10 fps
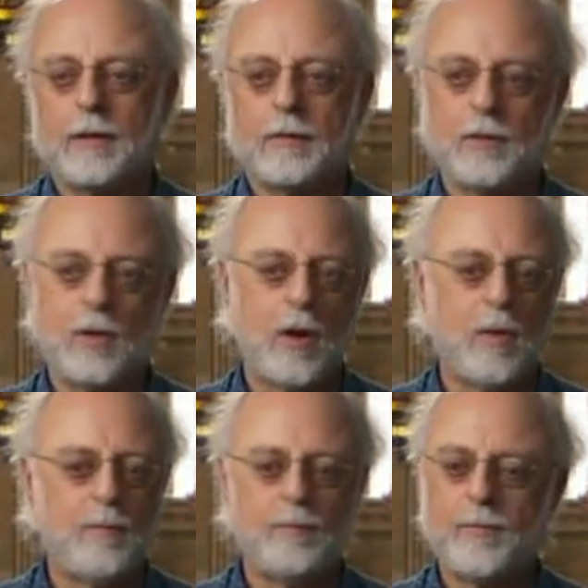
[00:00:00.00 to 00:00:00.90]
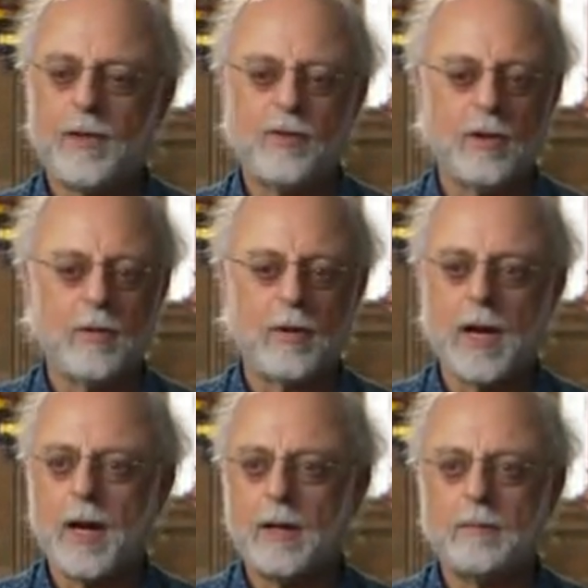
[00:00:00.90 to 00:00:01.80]
no, there's no
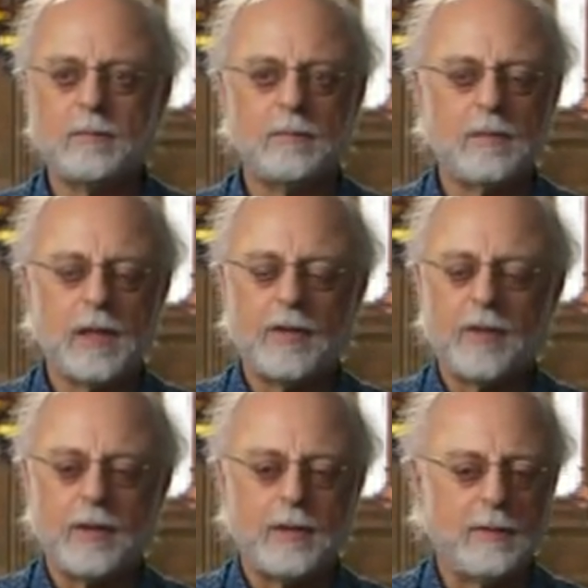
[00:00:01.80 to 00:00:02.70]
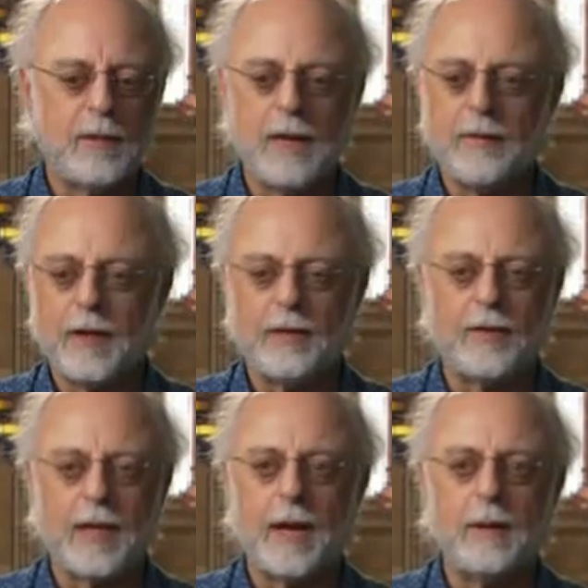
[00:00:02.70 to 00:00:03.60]
God. Everything's
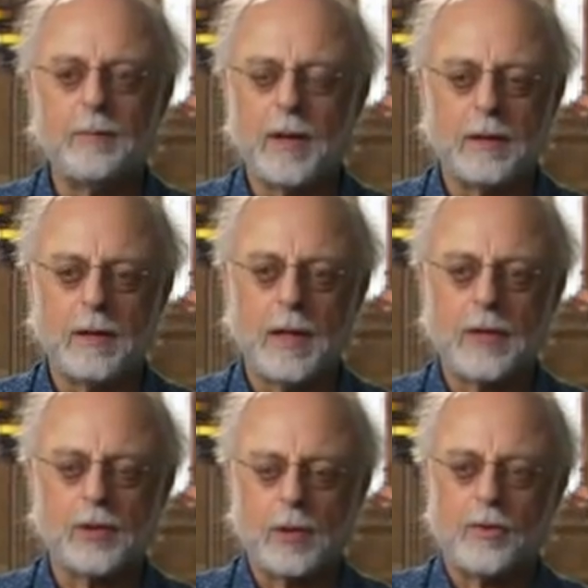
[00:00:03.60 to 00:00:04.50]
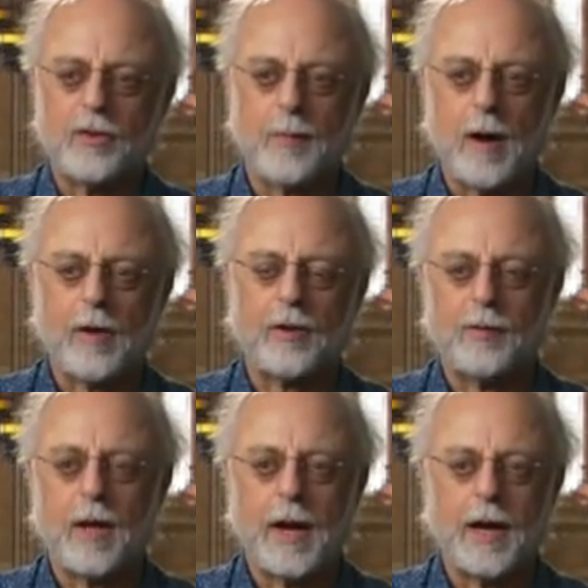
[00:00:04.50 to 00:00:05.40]
dead, but electrical sparks
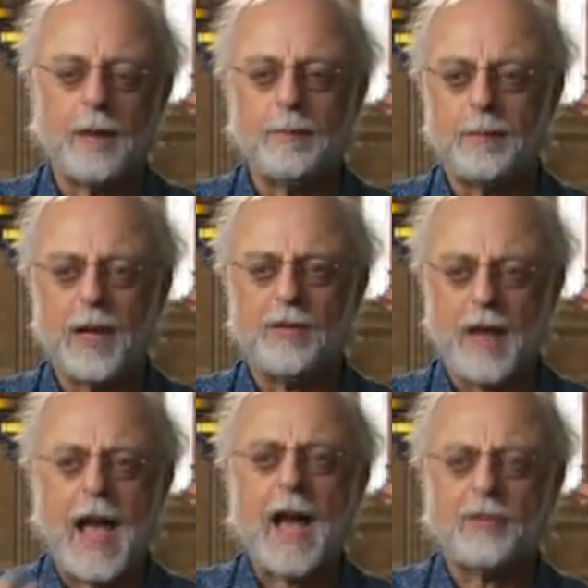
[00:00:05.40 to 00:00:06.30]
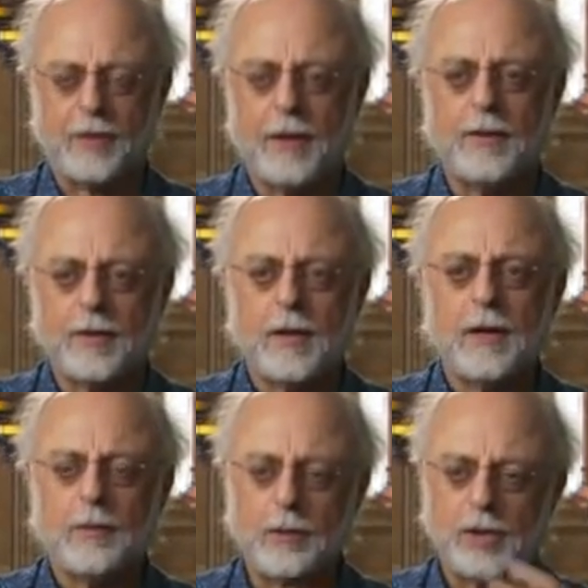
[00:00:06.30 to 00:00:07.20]
fly up as an accident,
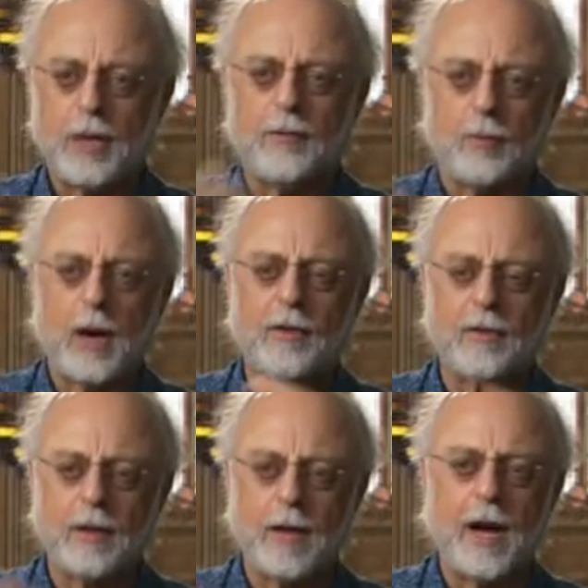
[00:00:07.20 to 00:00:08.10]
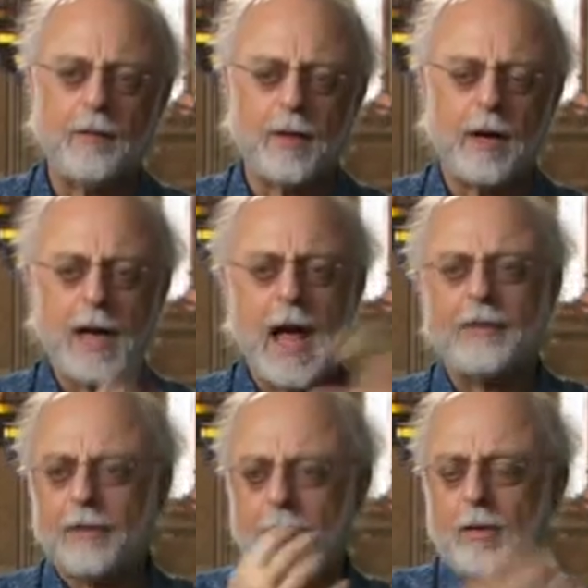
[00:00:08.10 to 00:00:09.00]
which gives rise to life in an
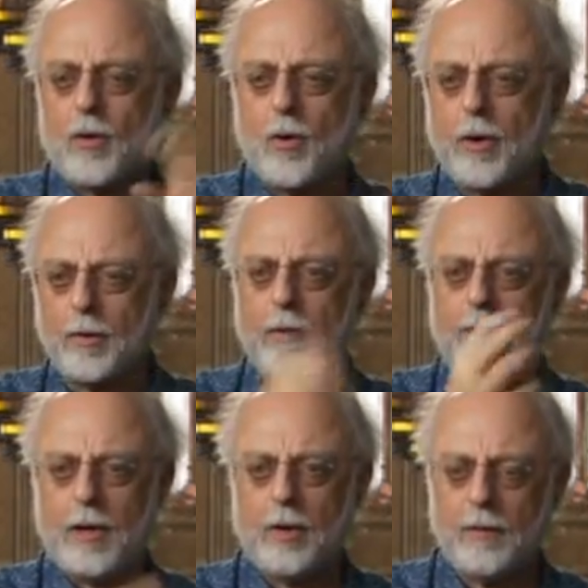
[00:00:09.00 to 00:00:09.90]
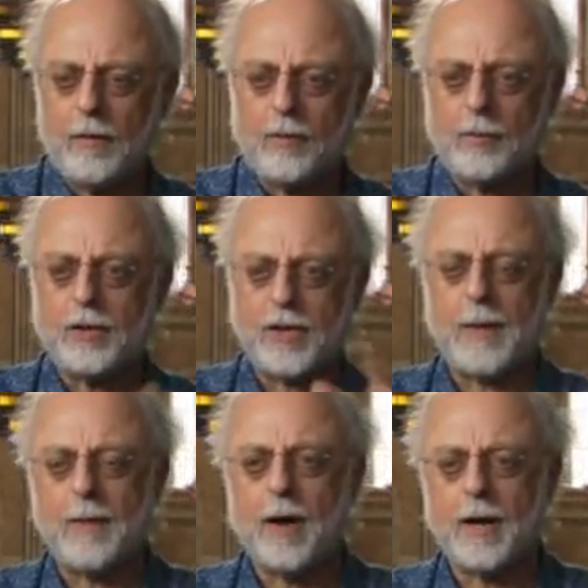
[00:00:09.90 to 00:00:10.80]
accidental corner of the universe, which
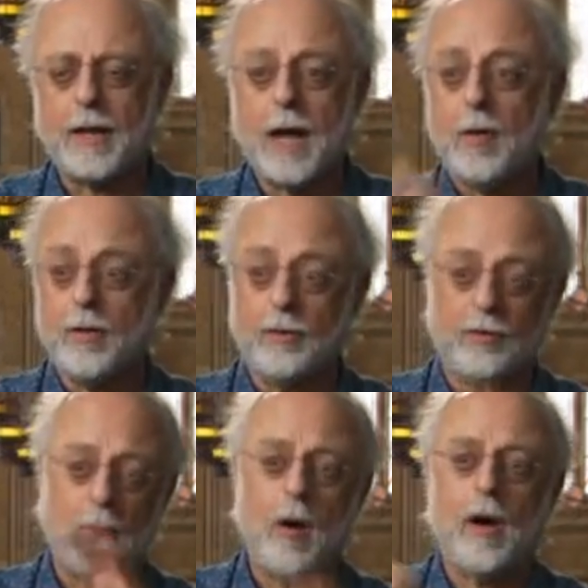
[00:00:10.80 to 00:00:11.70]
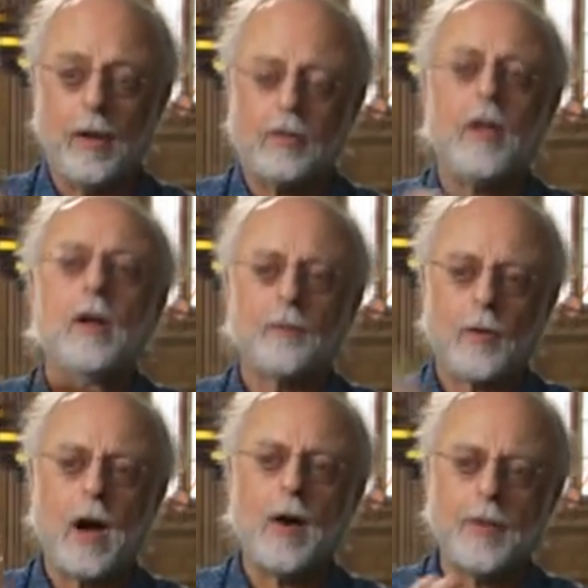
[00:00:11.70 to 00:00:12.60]
came out, and now there's laws for
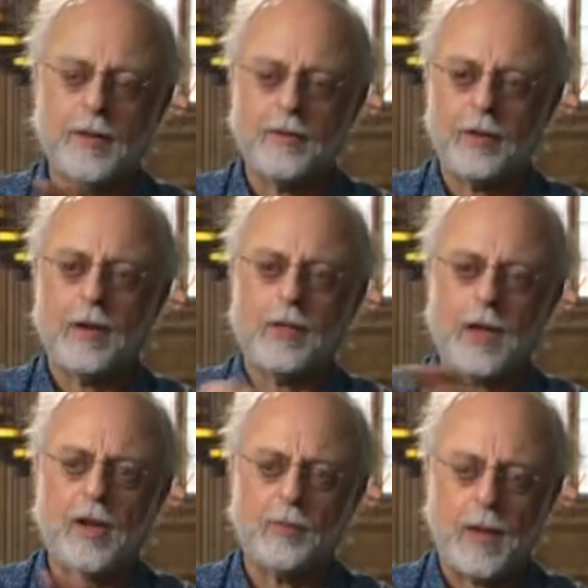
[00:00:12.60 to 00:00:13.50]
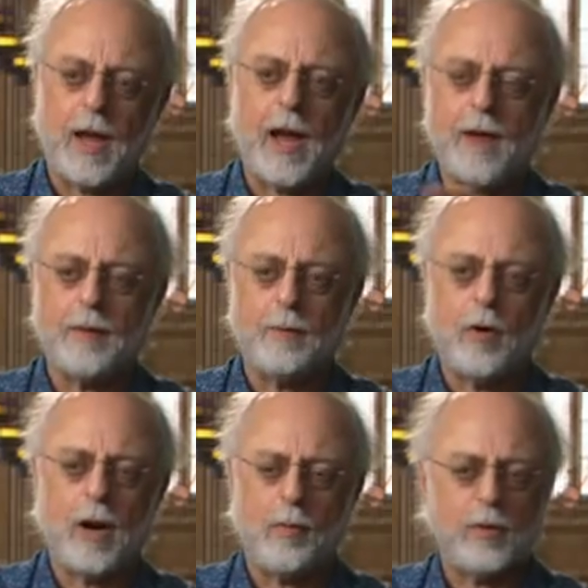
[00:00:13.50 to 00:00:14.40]
how these things behave, and
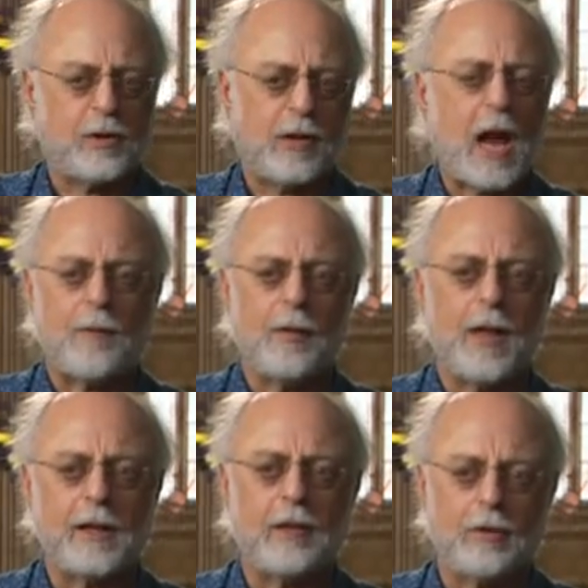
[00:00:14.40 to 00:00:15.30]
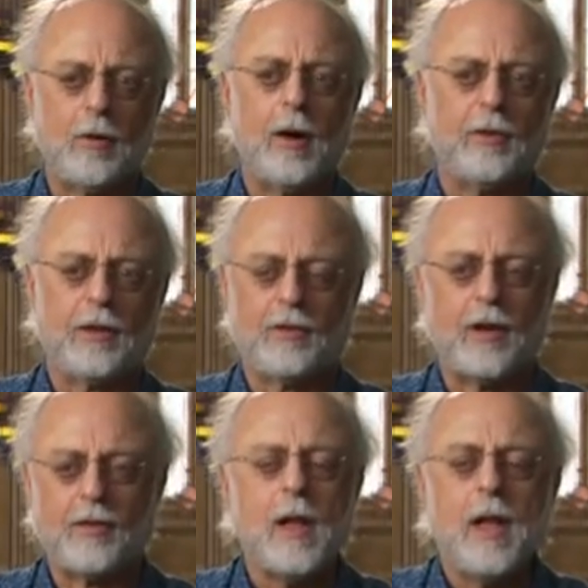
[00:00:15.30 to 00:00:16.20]
boy, we're thankful that these laws
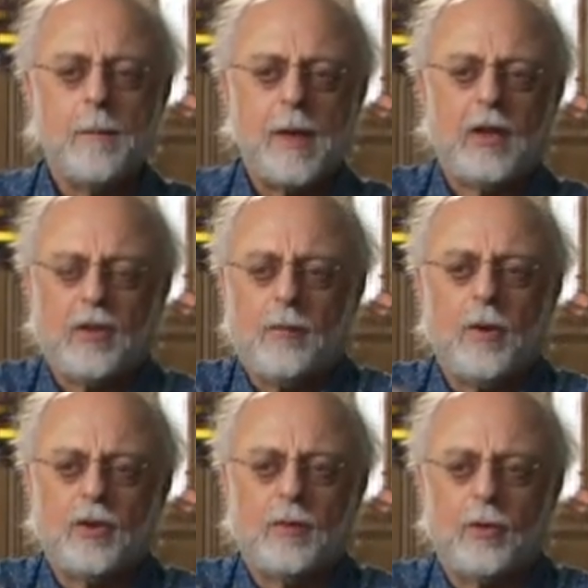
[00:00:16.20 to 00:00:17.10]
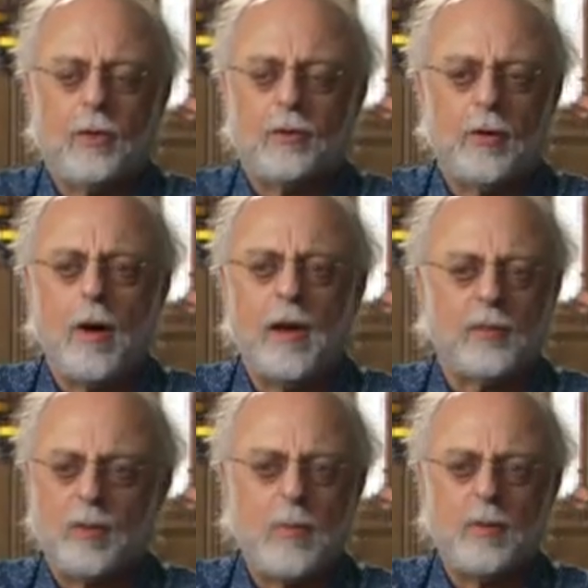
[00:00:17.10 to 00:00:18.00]
exist, because if it wasn't for those laws,
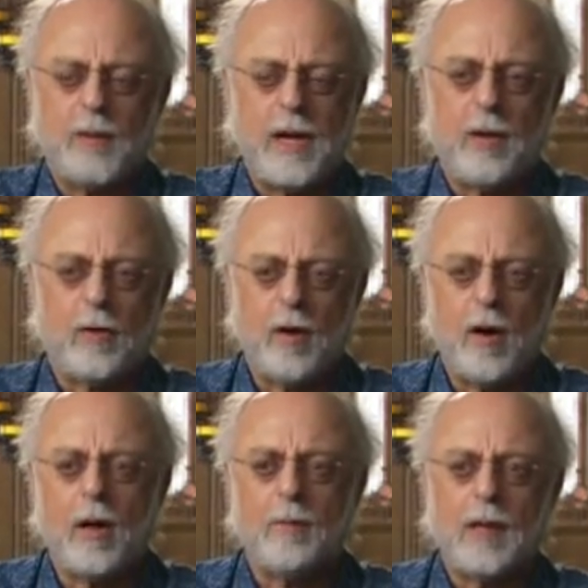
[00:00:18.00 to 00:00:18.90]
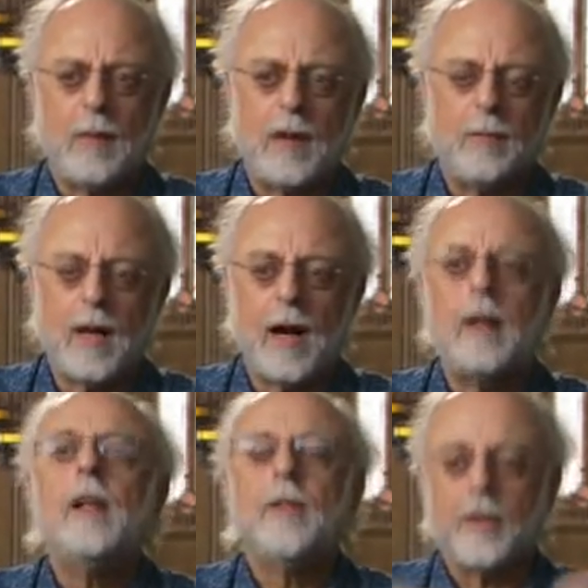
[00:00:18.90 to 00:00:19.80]
we wouldn't be here at all, blah, blah, blah,
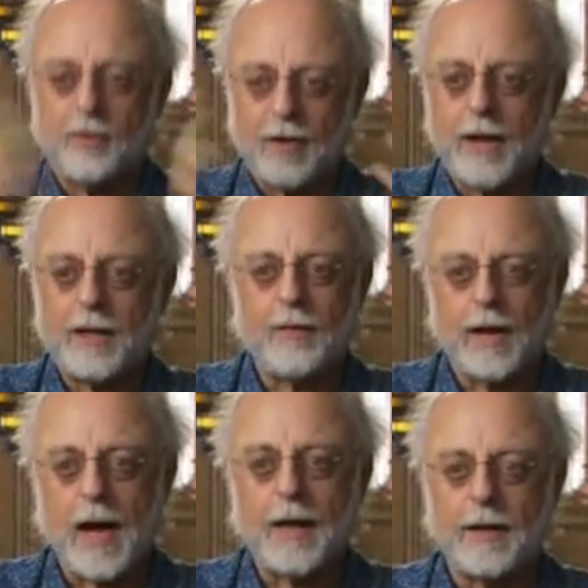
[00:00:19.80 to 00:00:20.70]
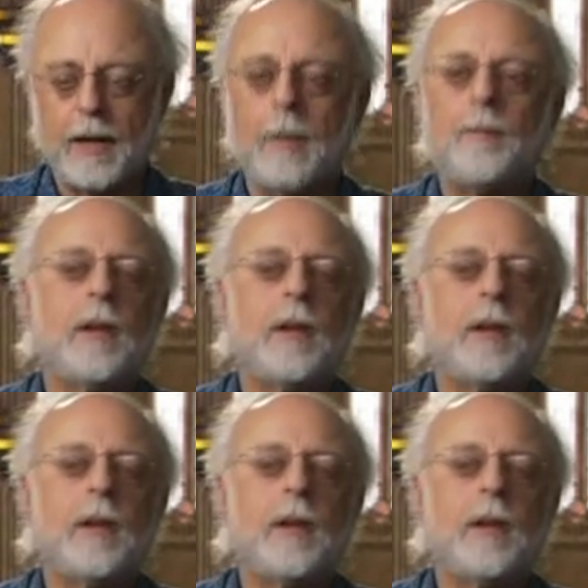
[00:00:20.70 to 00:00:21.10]
the scientific idea.